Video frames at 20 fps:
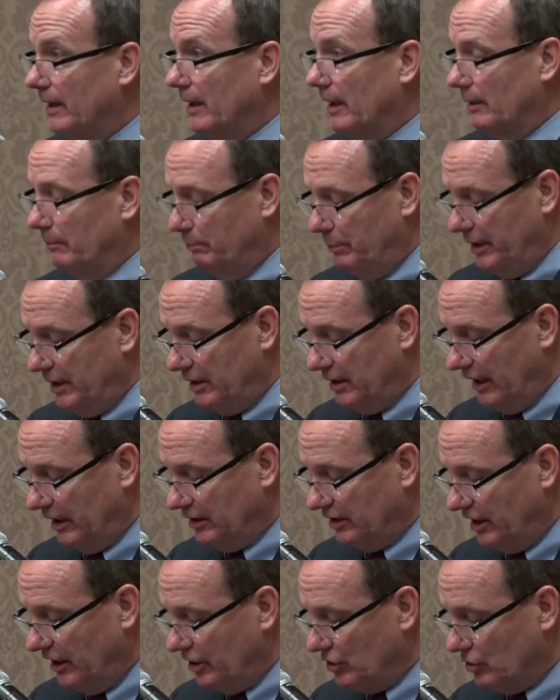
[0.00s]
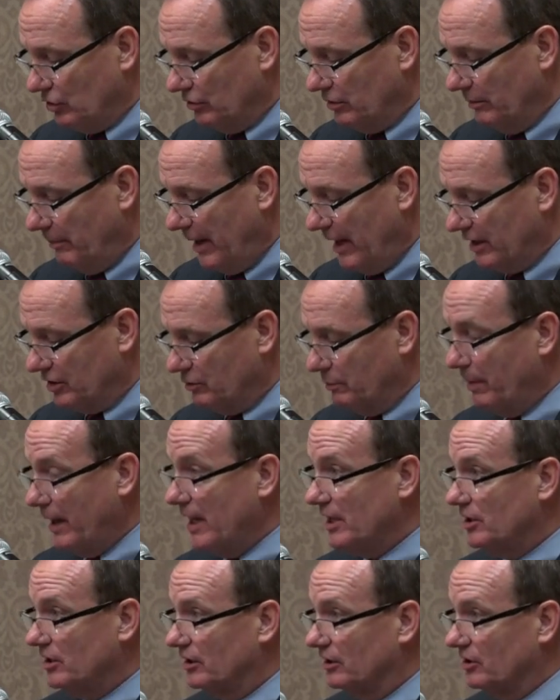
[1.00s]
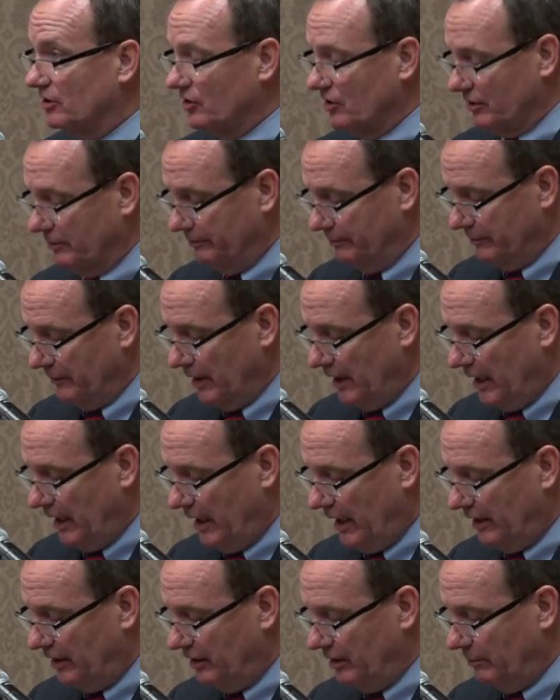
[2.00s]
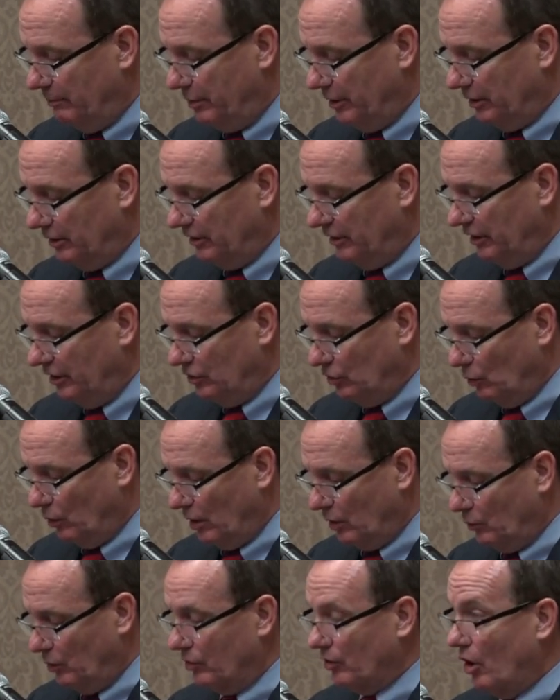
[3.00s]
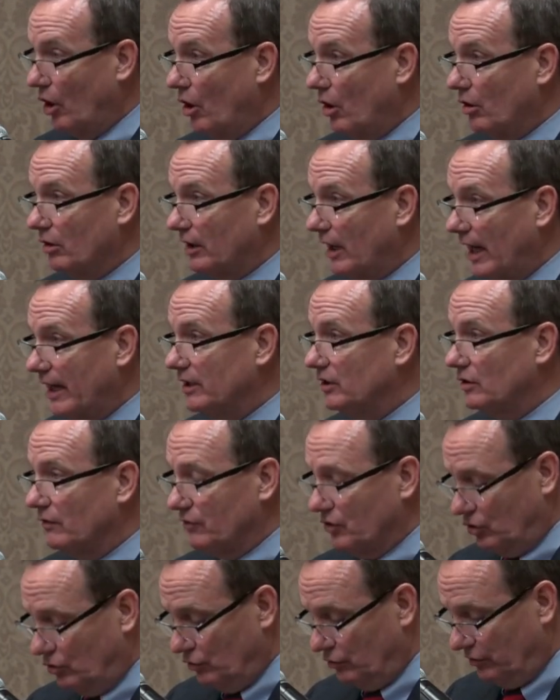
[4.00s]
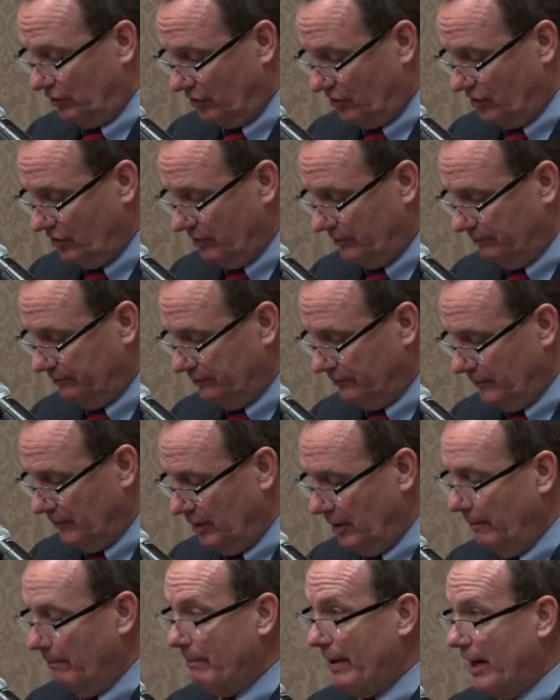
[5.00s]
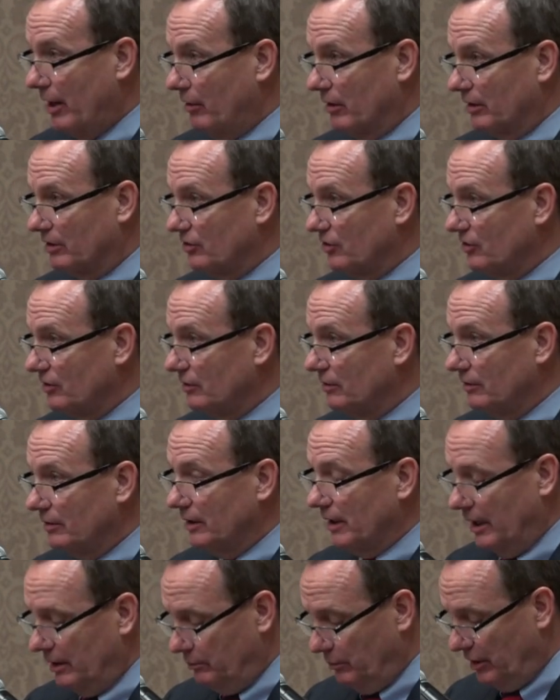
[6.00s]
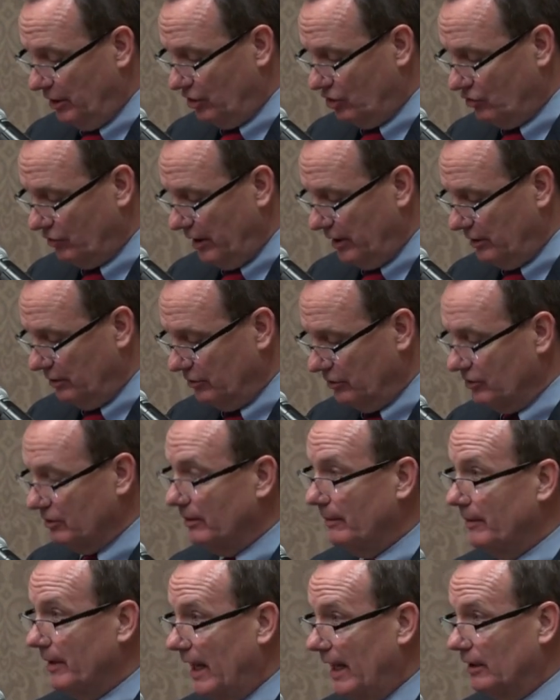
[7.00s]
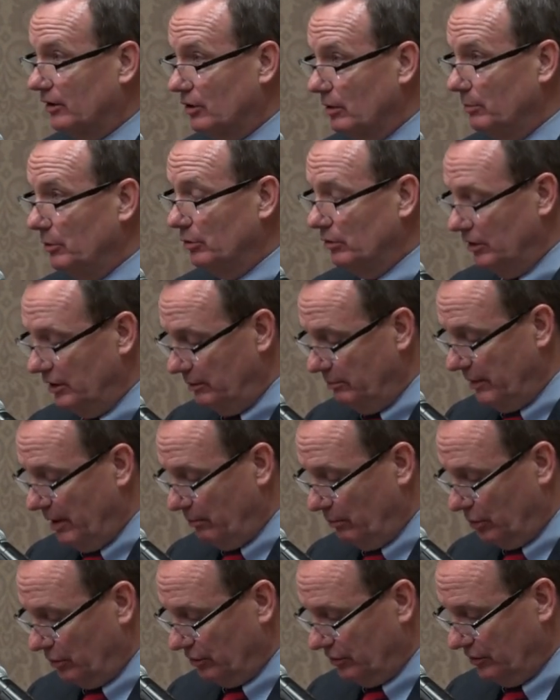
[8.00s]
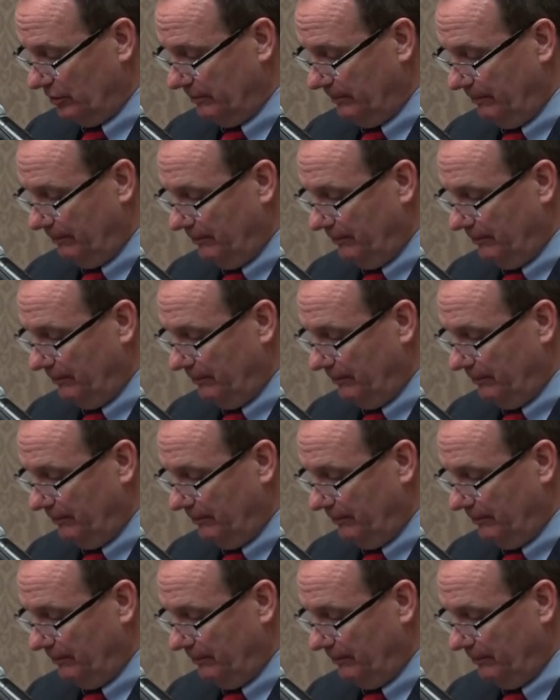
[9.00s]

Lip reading: And being a teacher demands patience and the ability to work with all kinds of students, parents, administrators, and community members.